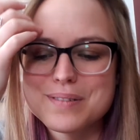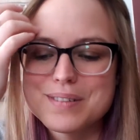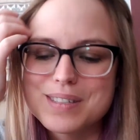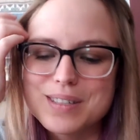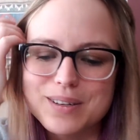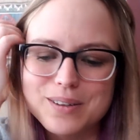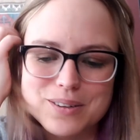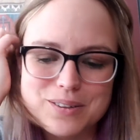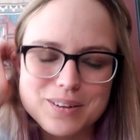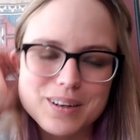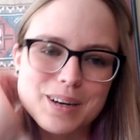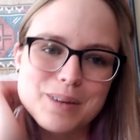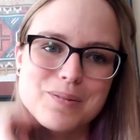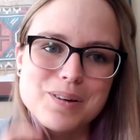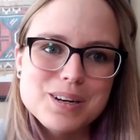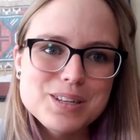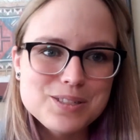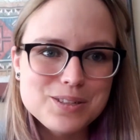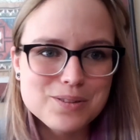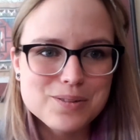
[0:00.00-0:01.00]
So I
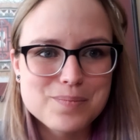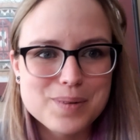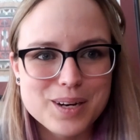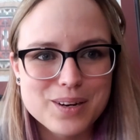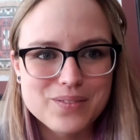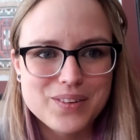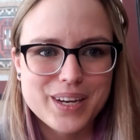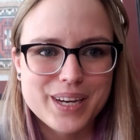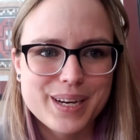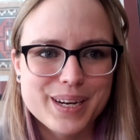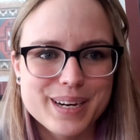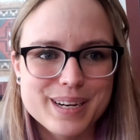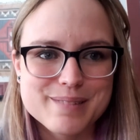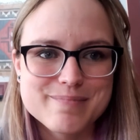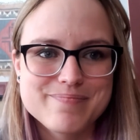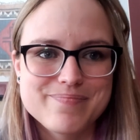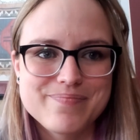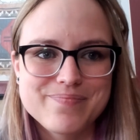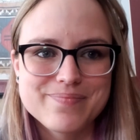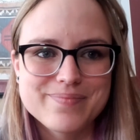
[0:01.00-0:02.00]
want to do a bit of a,
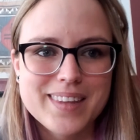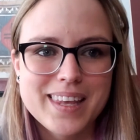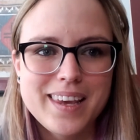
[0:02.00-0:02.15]
I'm